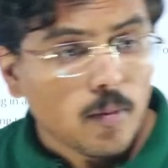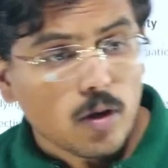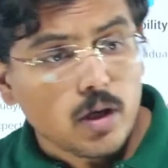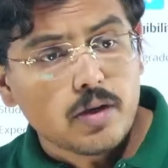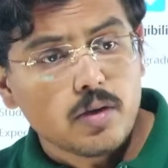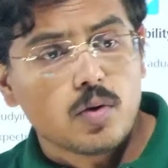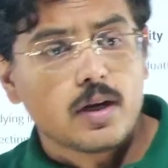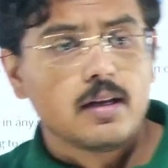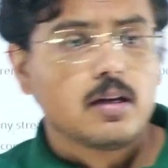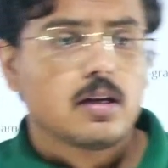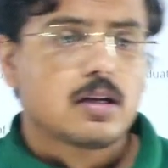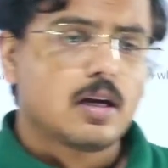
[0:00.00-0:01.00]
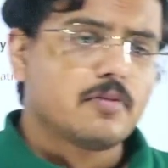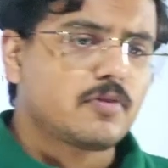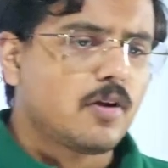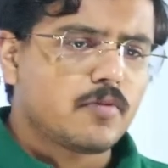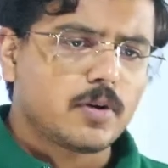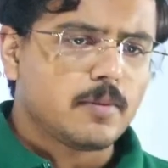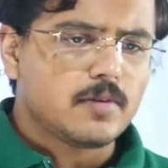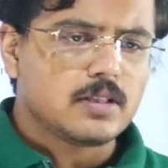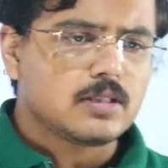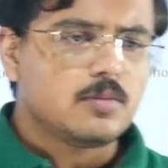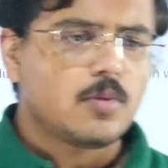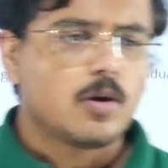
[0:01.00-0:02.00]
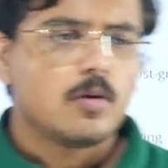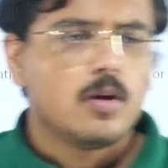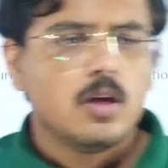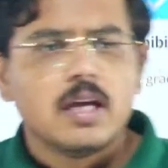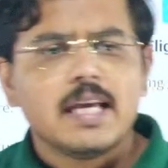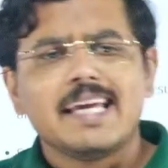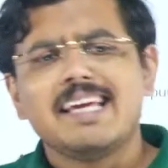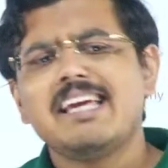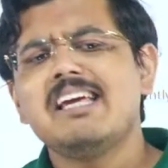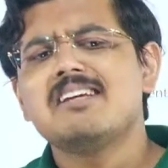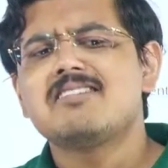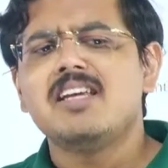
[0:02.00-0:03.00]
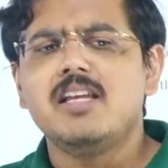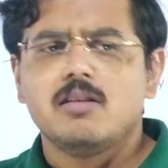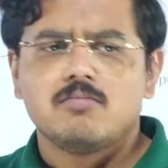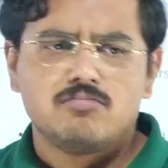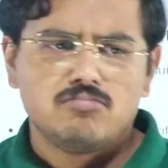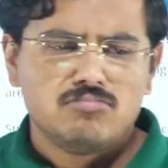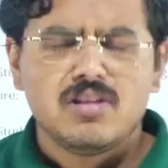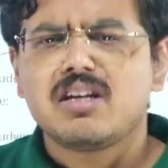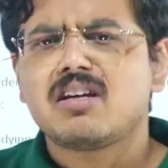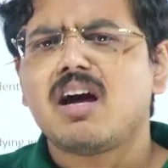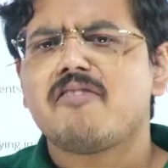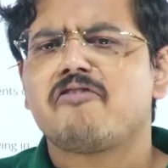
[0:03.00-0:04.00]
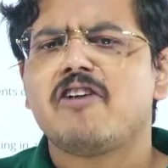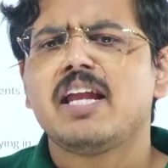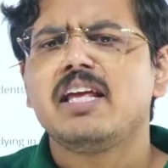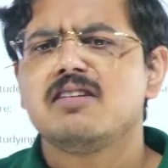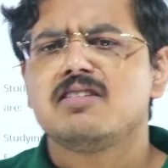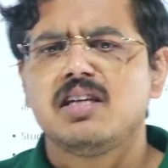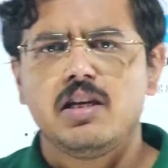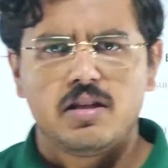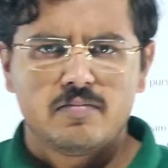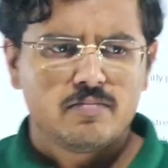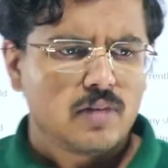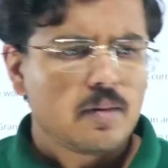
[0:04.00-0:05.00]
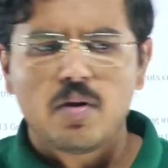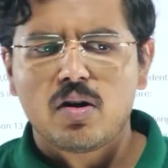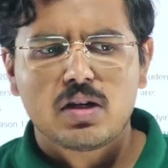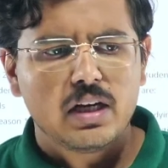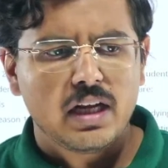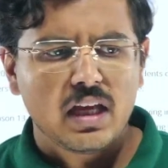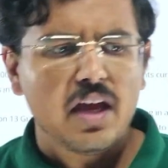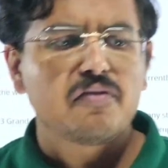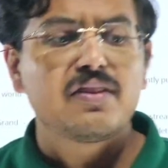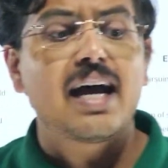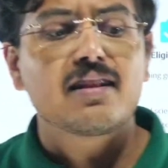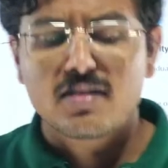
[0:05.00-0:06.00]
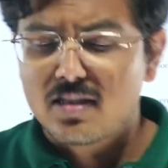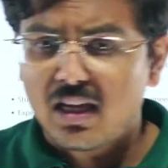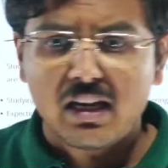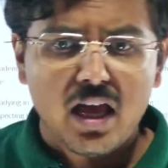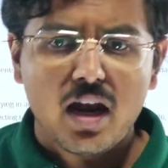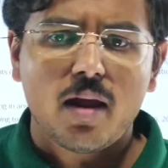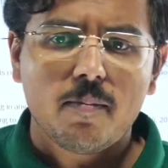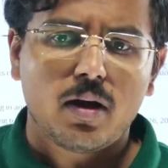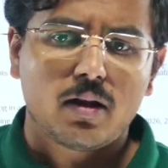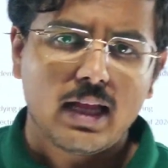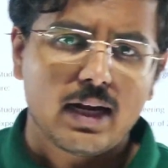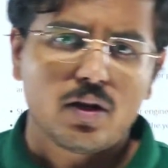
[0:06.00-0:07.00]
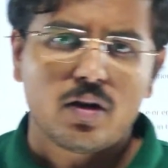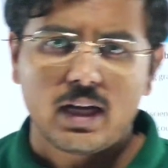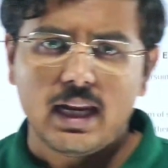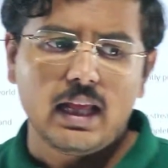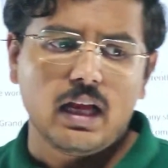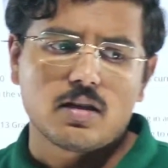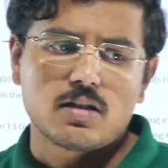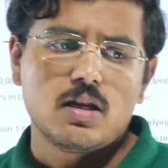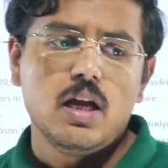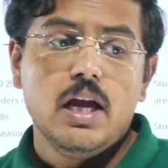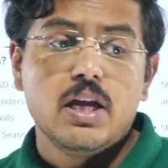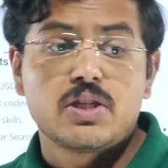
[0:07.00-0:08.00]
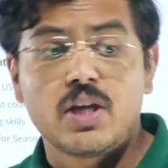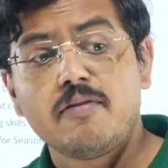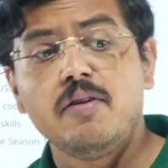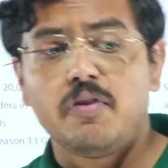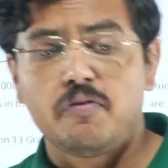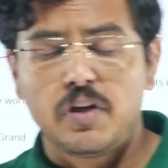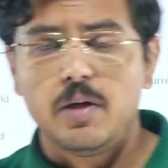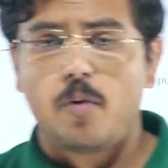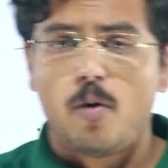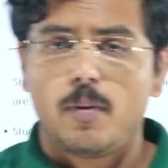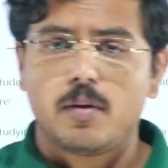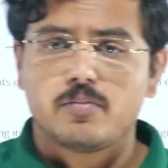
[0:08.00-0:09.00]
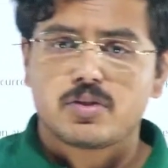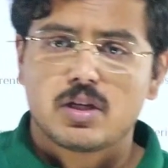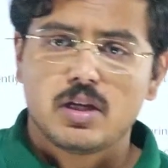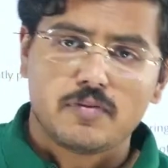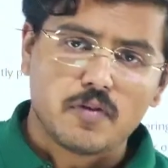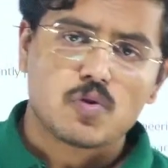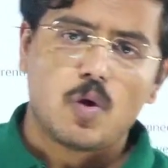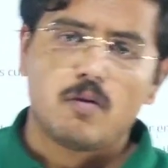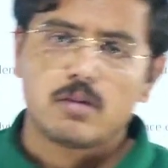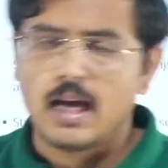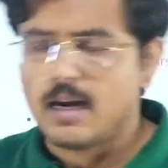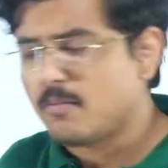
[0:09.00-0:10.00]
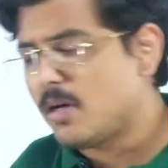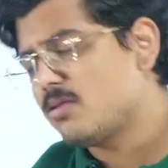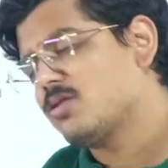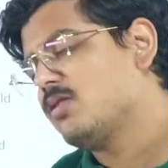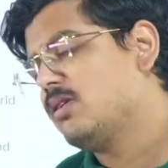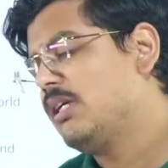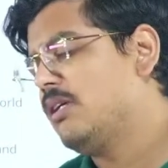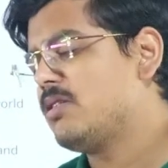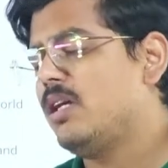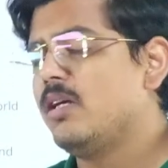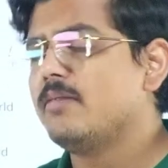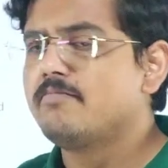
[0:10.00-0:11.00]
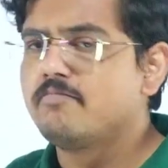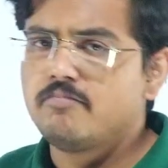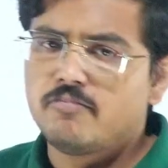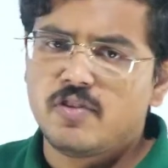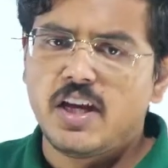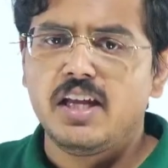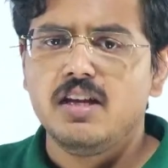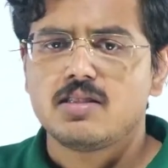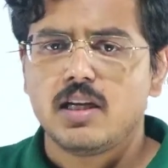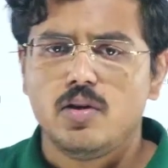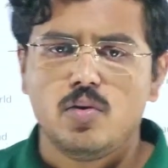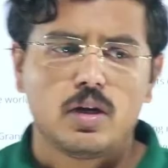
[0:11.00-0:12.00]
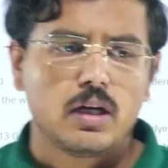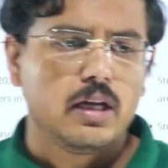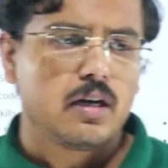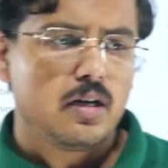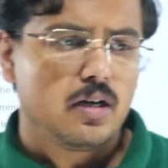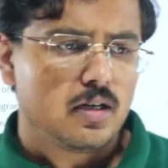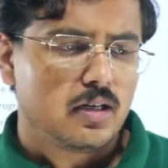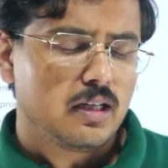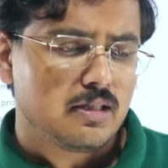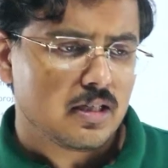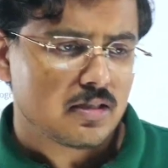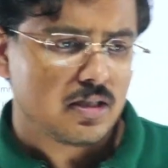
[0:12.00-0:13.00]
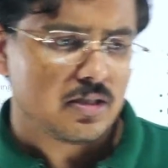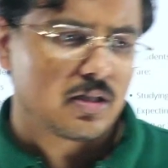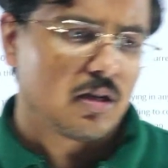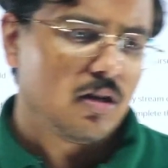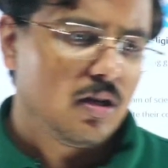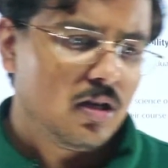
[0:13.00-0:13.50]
on lead code and kind of comfortably with easily. Ikra, very easily. I'm not kidding. If that's the real number that you're telling us, 750 problems. If you've solved that much, easily, very easily, you'll clear TCS Digital.